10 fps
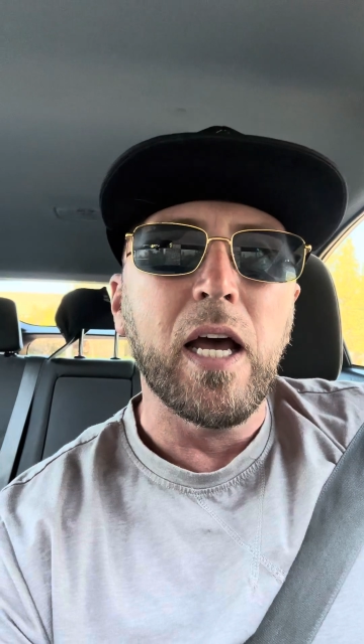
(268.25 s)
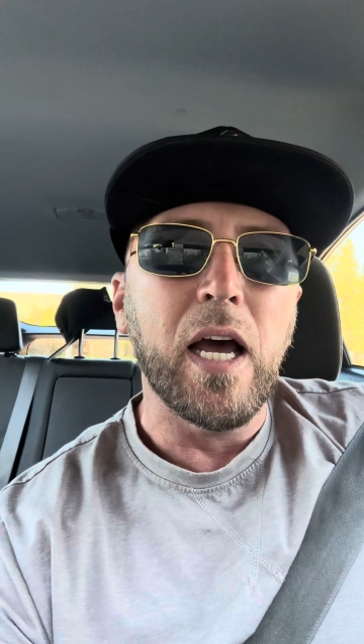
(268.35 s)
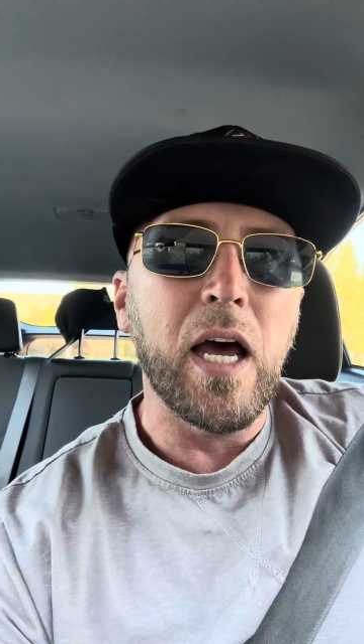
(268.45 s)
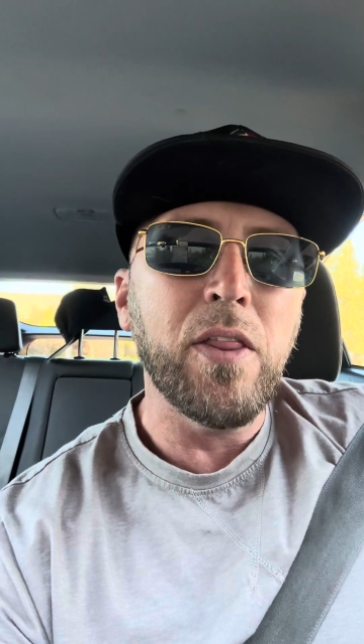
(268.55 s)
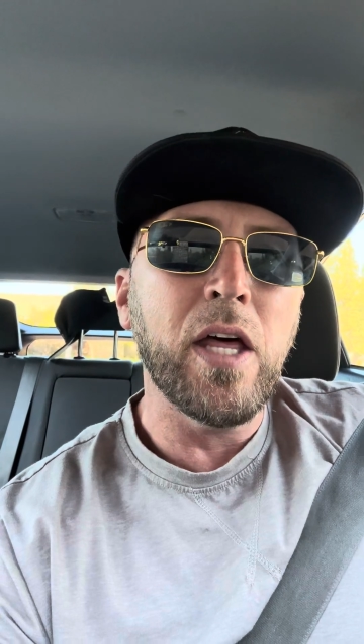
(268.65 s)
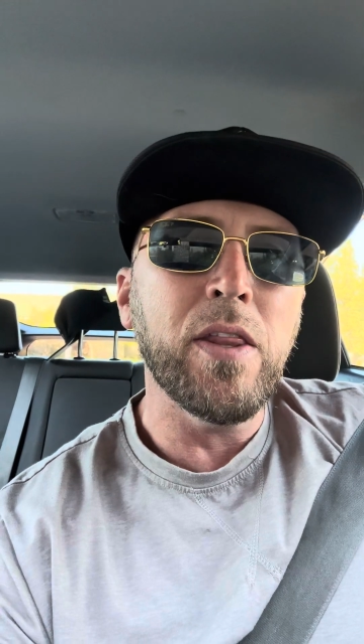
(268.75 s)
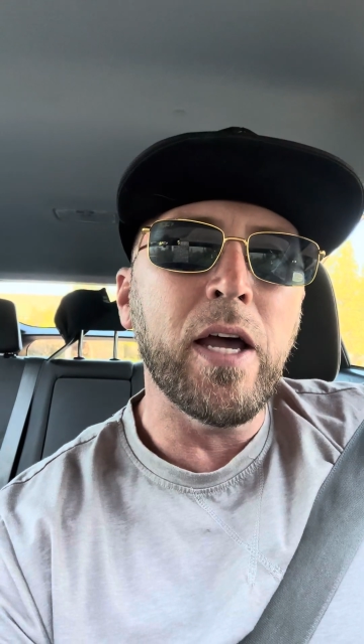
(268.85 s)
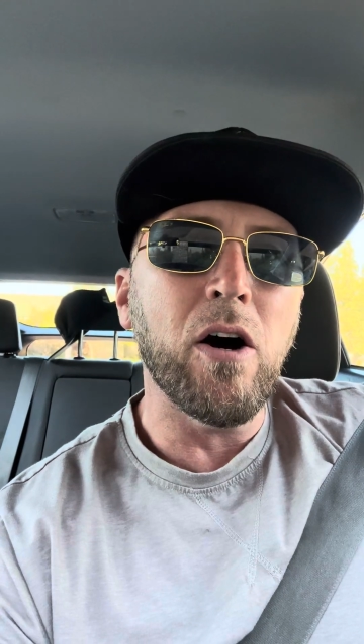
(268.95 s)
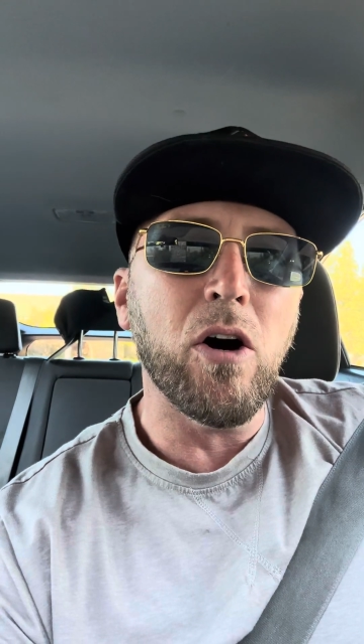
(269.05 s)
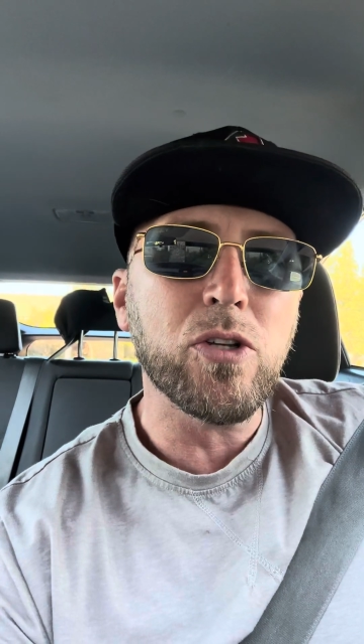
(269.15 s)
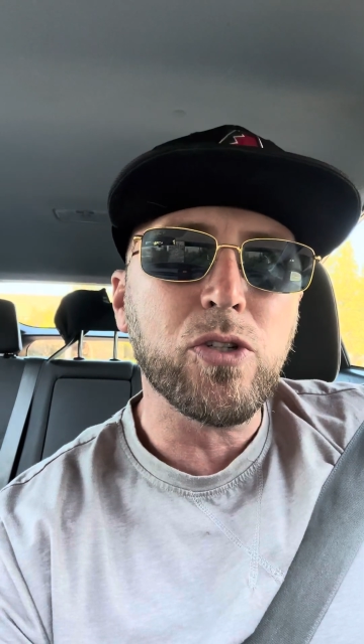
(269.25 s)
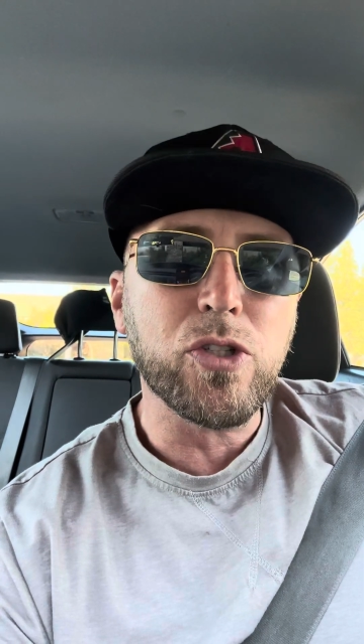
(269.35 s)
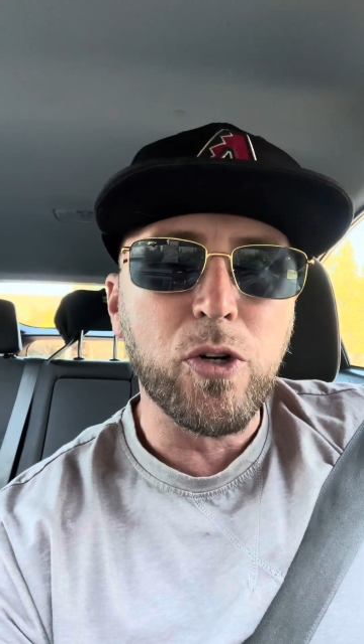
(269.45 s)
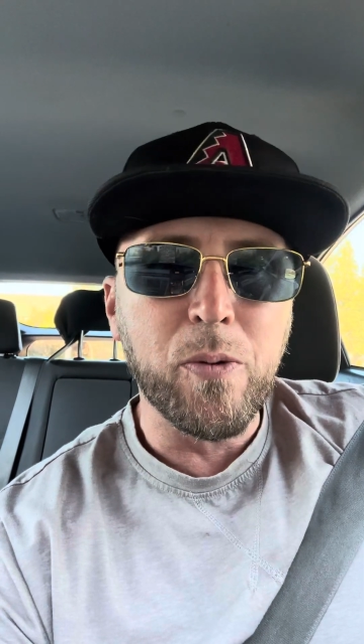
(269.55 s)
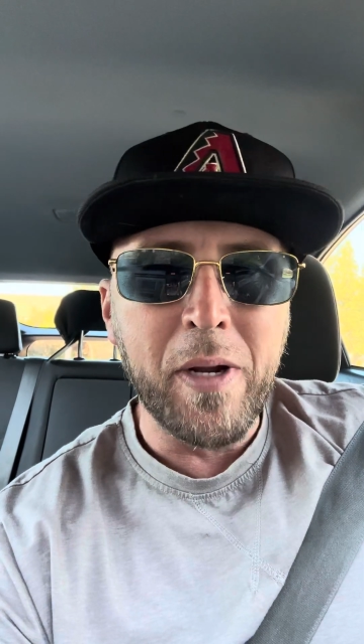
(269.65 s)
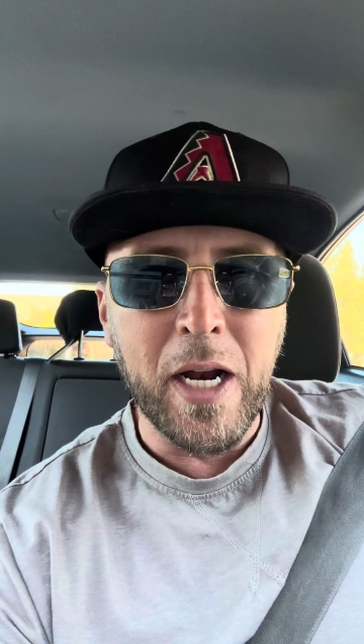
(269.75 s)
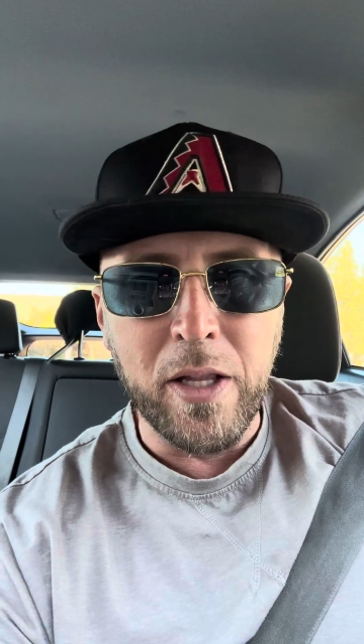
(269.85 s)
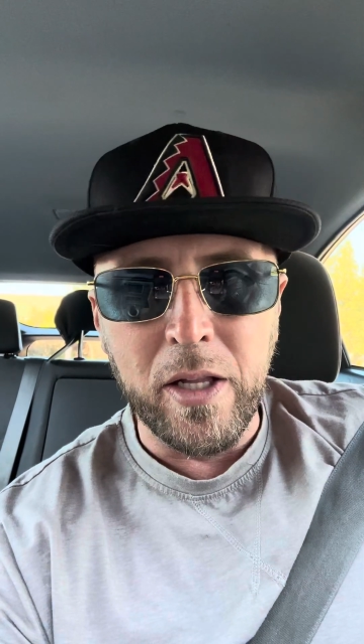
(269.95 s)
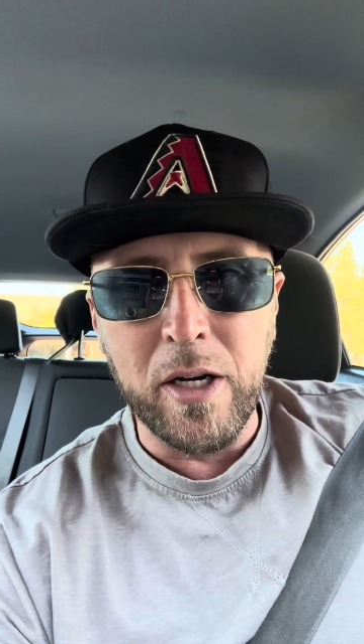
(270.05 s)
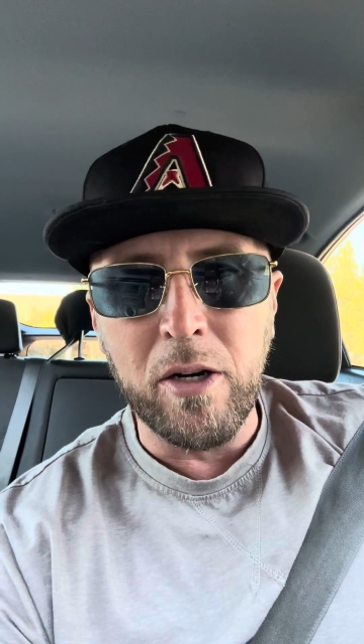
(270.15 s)
And then they also screwed me out of the
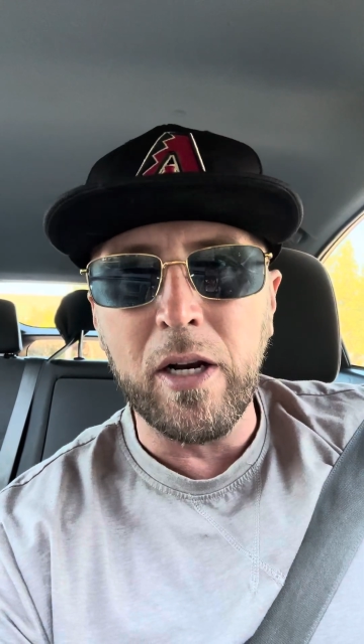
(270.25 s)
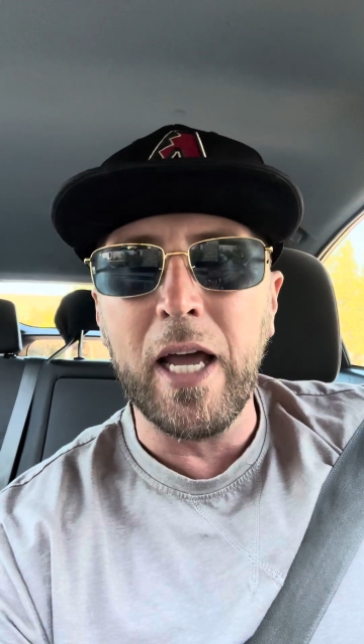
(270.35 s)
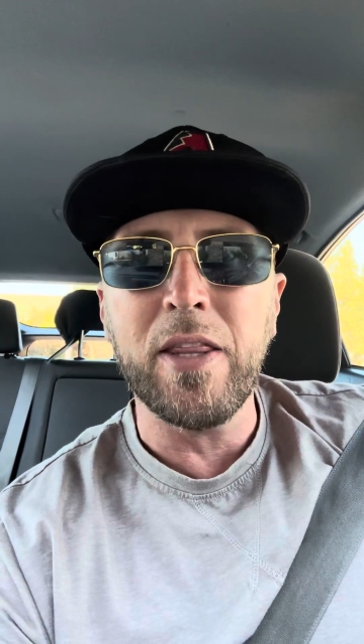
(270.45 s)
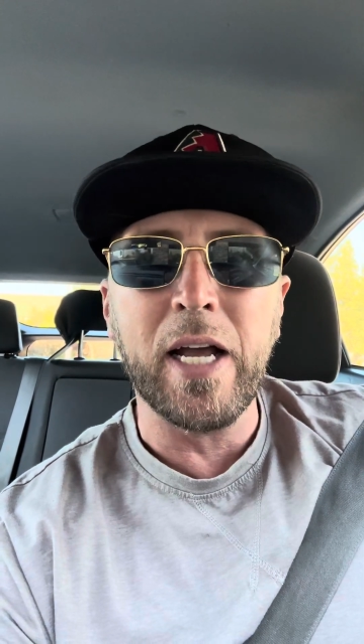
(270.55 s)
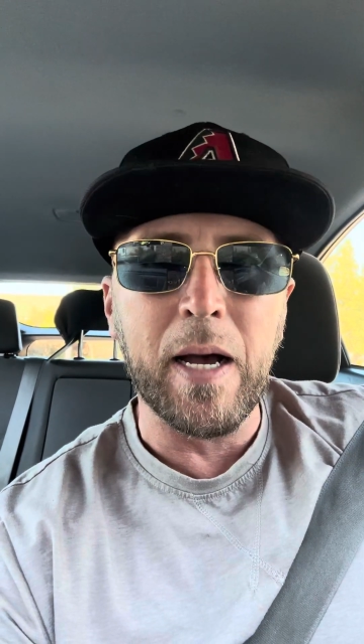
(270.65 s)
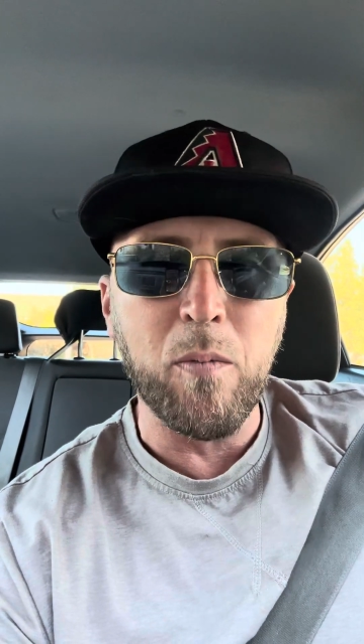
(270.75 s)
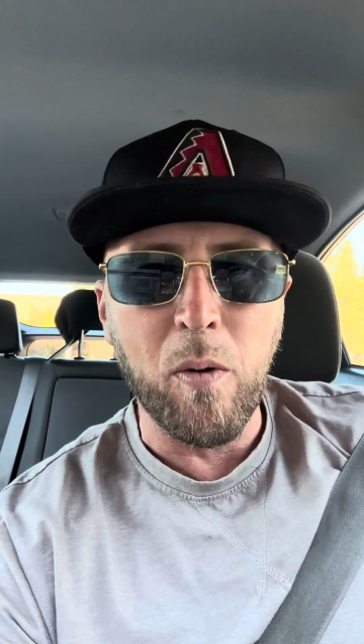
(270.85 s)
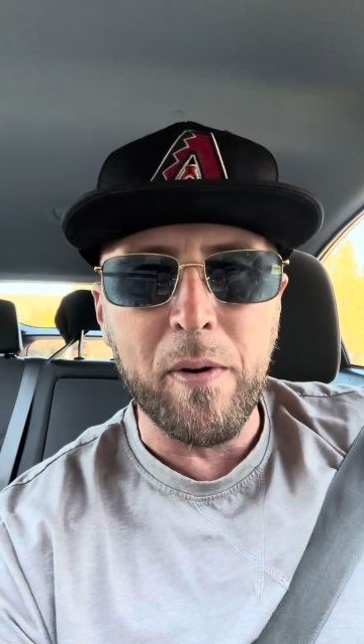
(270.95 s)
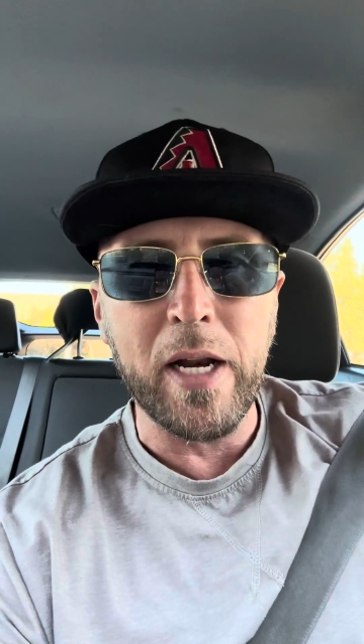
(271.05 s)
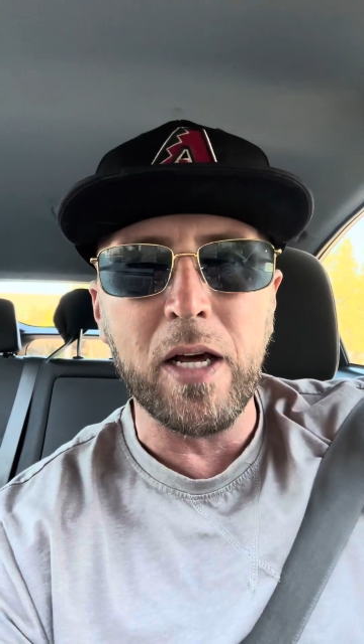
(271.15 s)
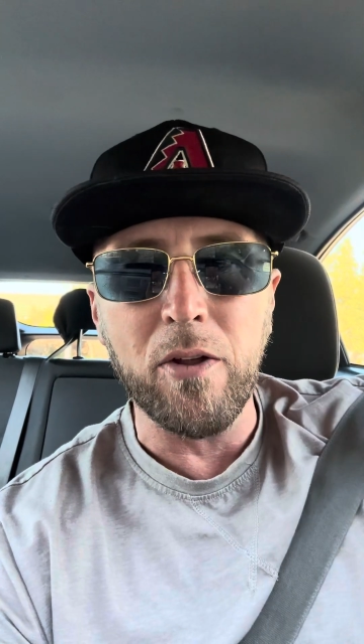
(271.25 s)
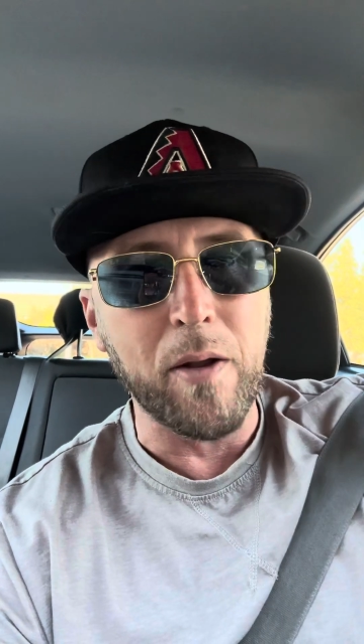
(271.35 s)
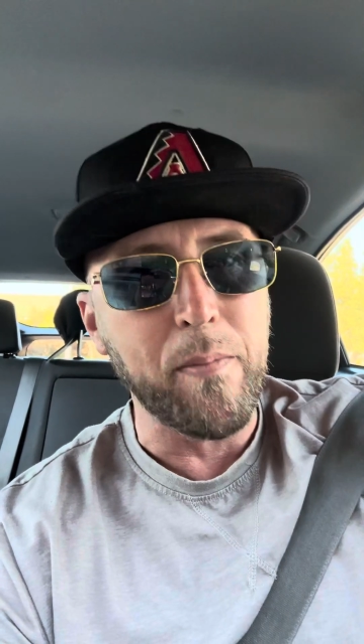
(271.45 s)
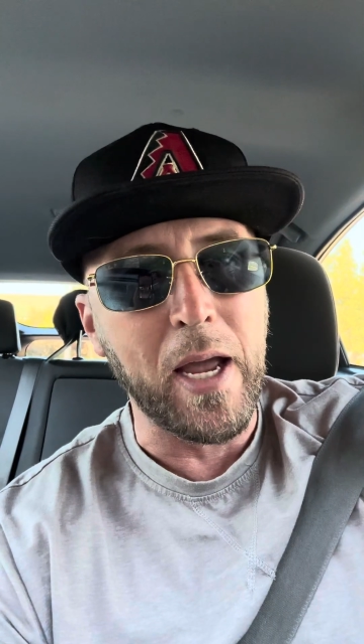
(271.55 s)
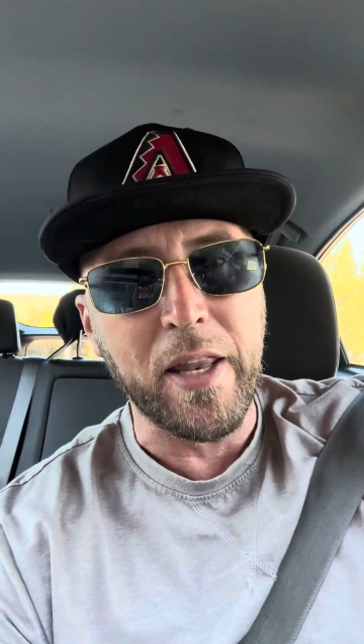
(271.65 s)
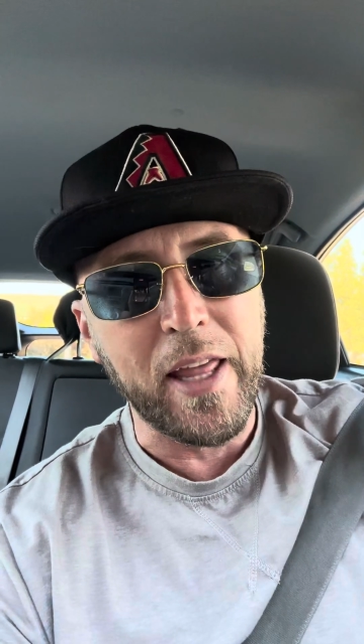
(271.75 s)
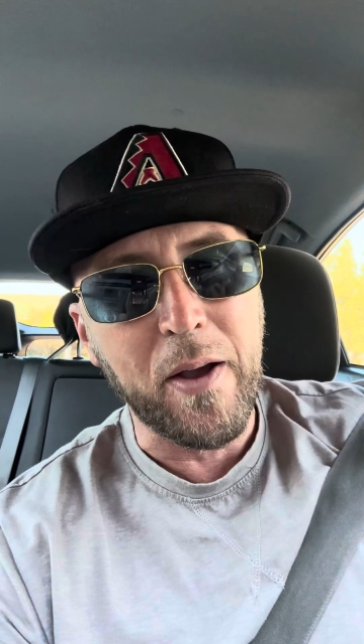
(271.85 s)
loan, and they got more money on there. Man,